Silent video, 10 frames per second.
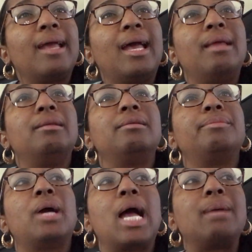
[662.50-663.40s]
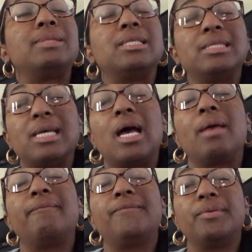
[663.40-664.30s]
and perhaps it's
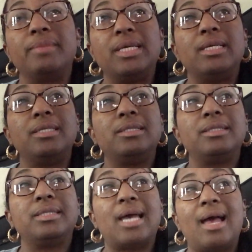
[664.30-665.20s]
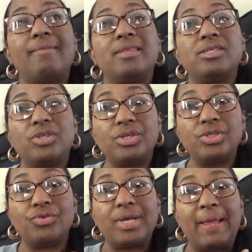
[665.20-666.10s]
time for me to have the
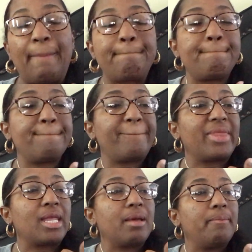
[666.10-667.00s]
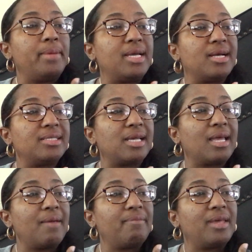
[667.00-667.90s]
surgery, because I
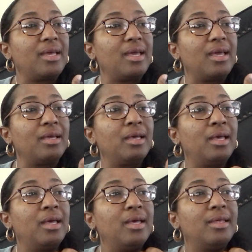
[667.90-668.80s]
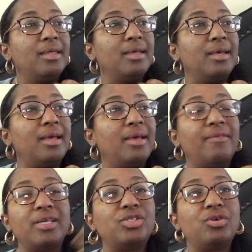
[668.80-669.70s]
kept thinking,
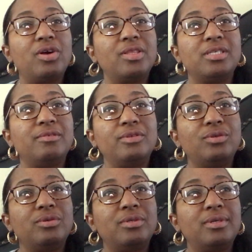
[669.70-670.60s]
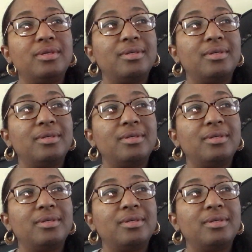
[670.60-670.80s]
if I choke on this food,